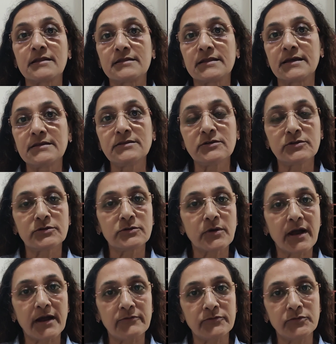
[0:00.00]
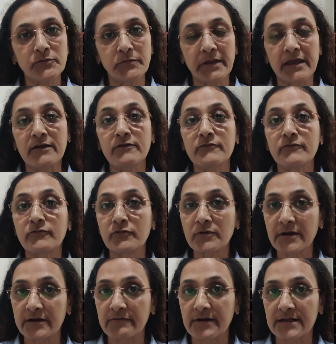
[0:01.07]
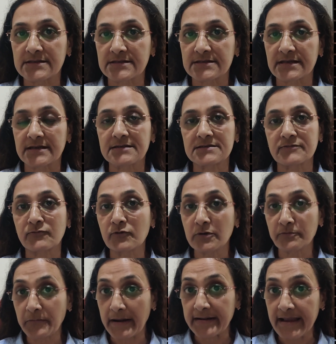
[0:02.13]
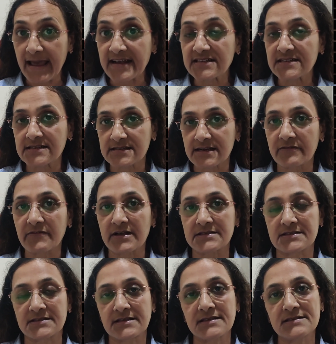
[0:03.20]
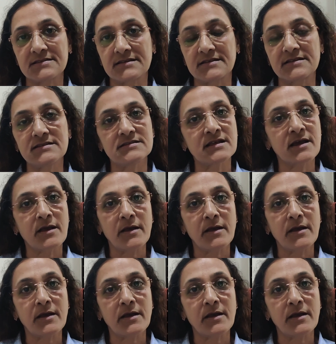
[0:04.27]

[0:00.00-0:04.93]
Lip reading: then you have to pay full advance tax, full tax as advance tax, that is